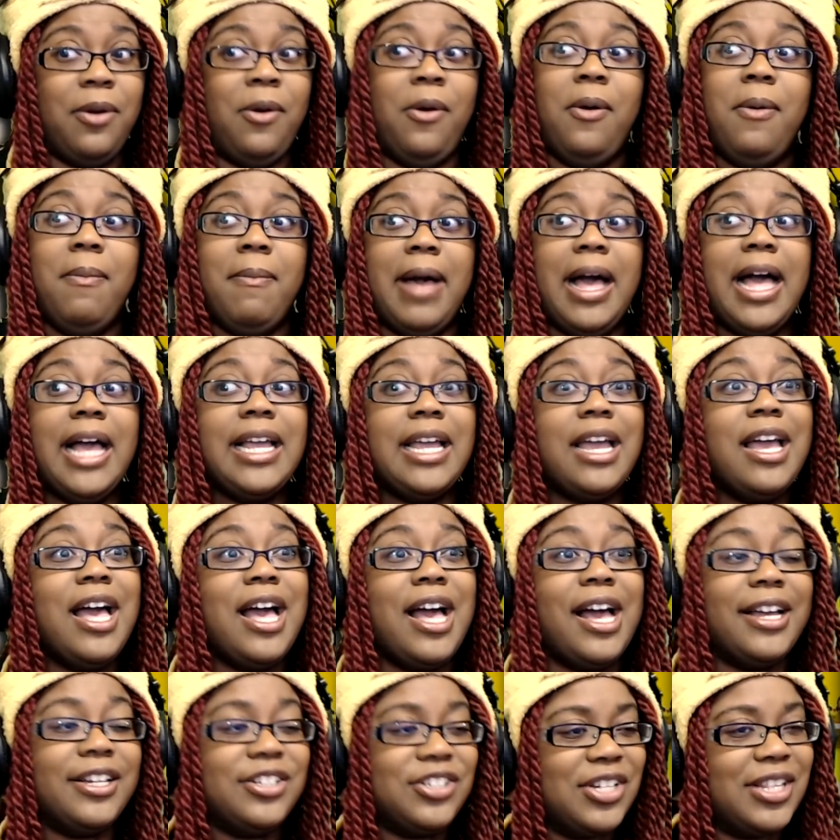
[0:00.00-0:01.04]
oh my
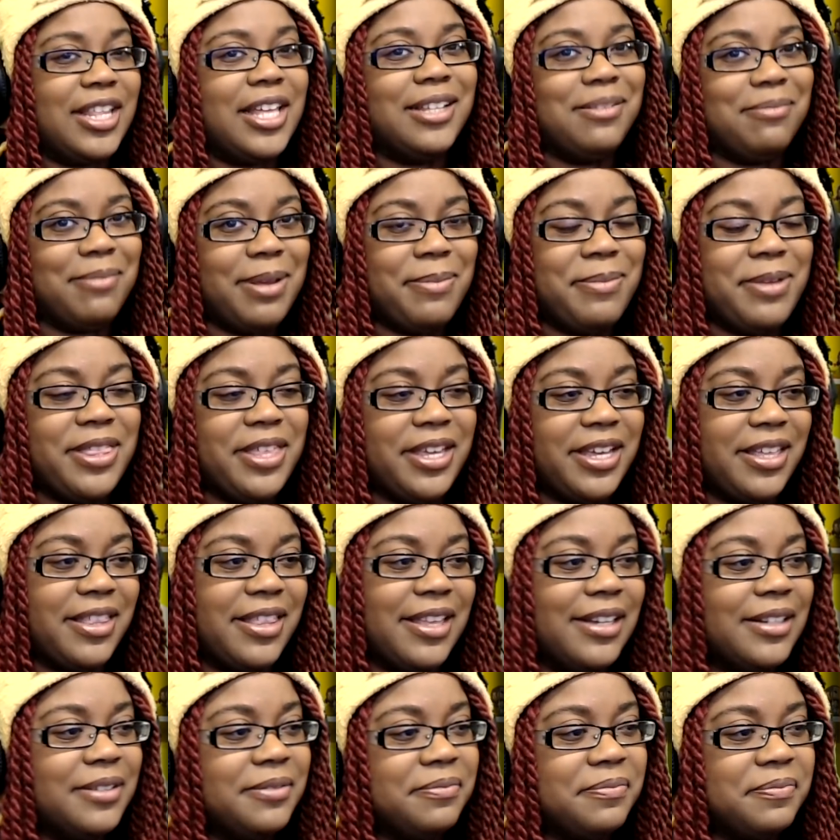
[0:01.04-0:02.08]
gosh, and that made me think of
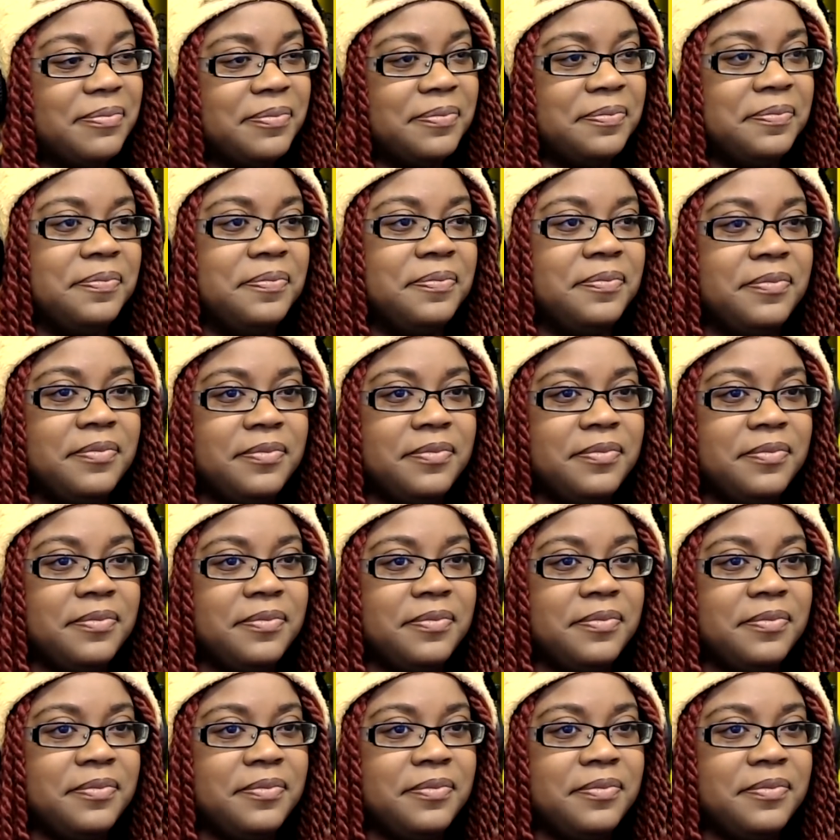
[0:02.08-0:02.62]
that. Mm.